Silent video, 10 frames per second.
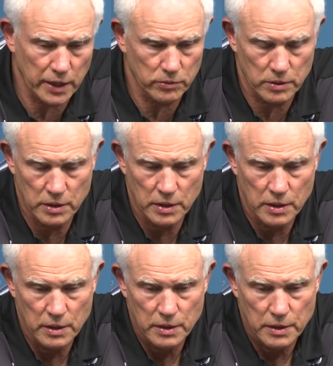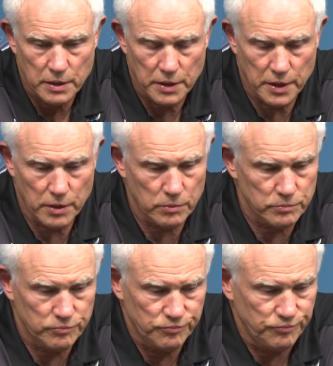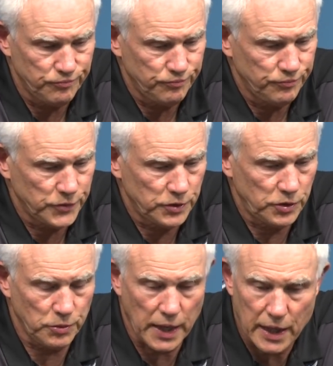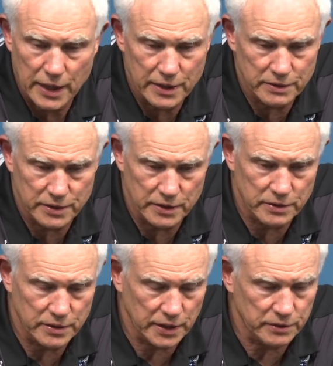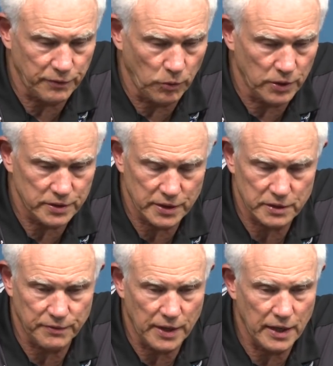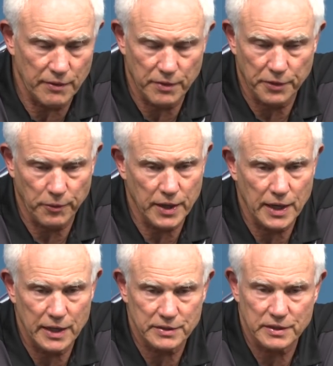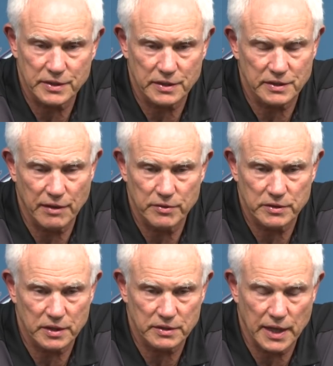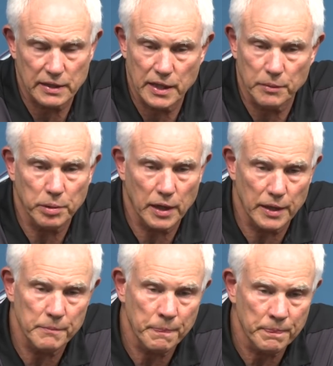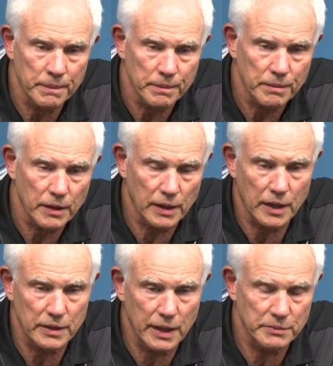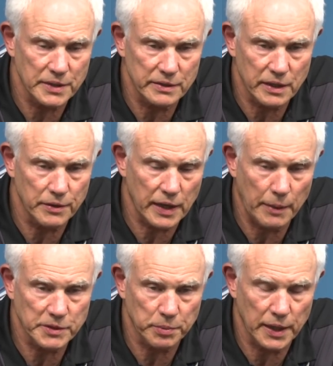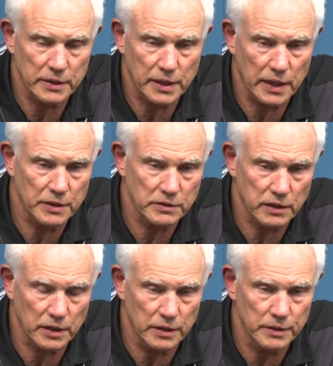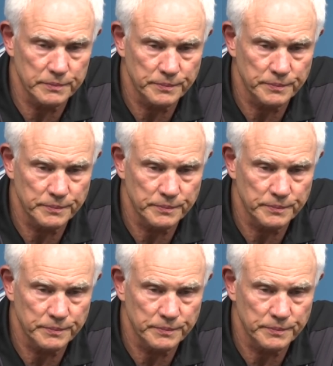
out, you know, two guys at 6'4", 6'5", and three guys at 6'7", 6'8", and let them play. A lot of times that's how the game is played today in this league.